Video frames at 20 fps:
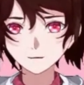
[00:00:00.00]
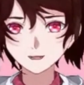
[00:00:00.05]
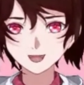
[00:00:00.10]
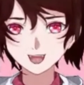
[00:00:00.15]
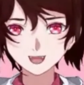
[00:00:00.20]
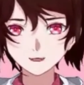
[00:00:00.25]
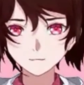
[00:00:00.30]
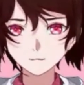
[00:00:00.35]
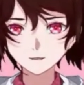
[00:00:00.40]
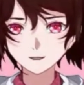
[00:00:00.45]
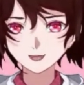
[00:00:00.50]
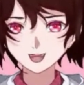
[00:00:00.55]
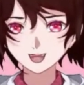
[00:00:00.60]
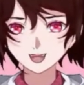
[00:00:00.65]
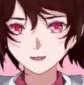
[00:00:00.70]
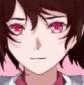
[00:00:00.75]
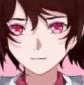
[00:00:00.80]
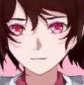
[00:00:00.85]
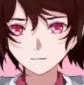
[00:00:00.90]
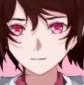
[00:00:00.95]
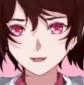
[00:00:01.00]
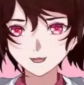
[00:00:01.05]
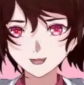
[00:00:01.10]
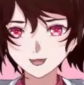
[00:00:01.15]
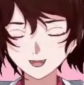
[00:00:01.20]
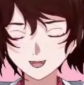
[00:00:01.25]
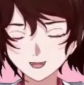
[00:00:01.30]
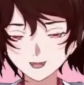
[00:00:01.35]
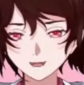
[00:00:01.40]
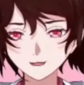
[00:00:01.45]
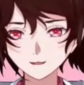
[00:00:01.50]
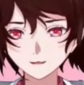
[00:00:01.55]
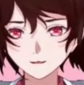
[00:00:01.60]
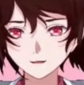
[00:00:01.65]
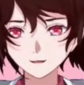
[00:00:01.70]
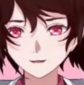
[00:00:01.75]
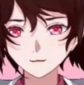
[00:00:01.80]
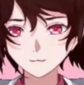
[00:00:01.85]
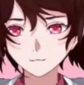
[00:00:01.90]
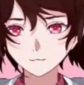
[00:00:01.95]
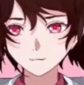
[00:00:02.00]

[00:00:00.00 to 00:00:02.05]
him to life. So